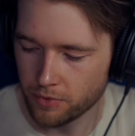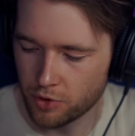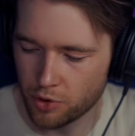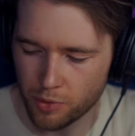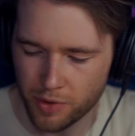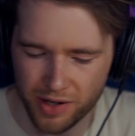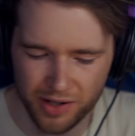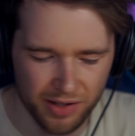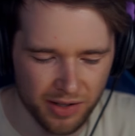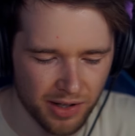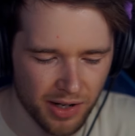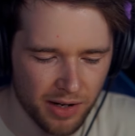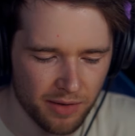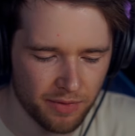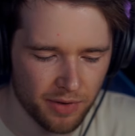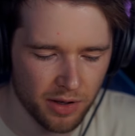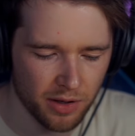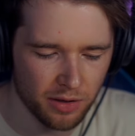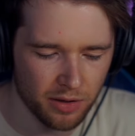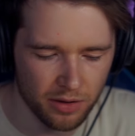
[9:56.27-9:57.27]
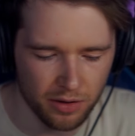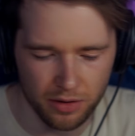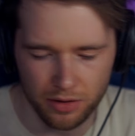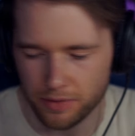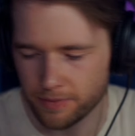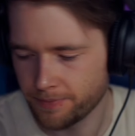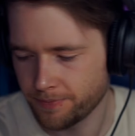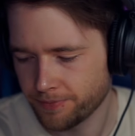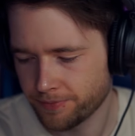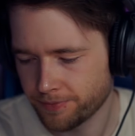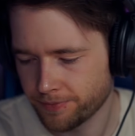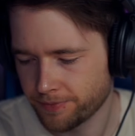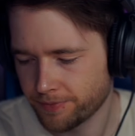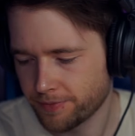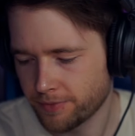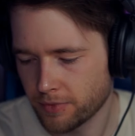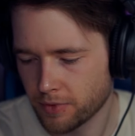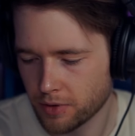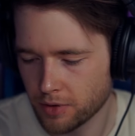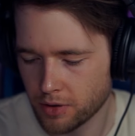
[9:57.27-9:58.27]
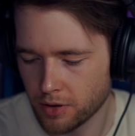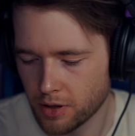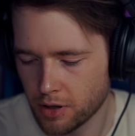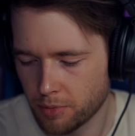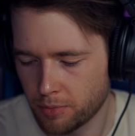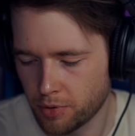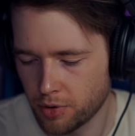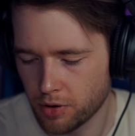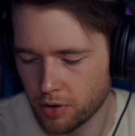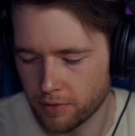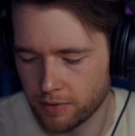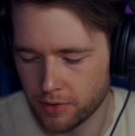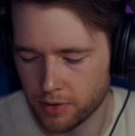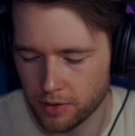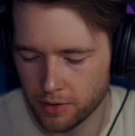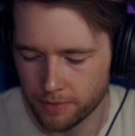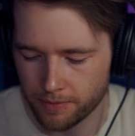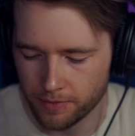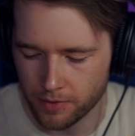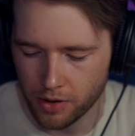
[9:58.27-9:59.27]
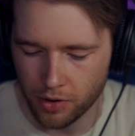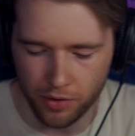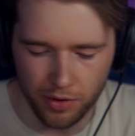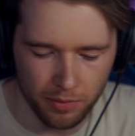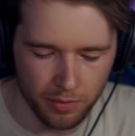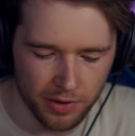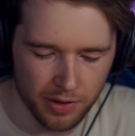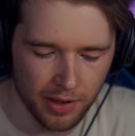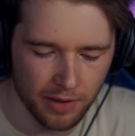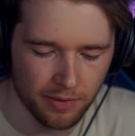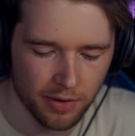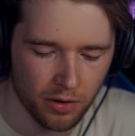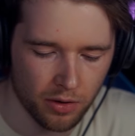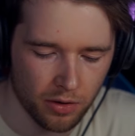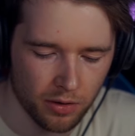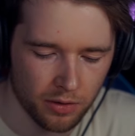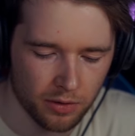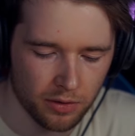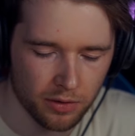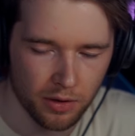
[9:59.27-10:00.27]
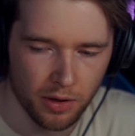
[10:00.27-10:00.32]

Do I sleeve this? I'll put it over here. I don't think we're sleeving those.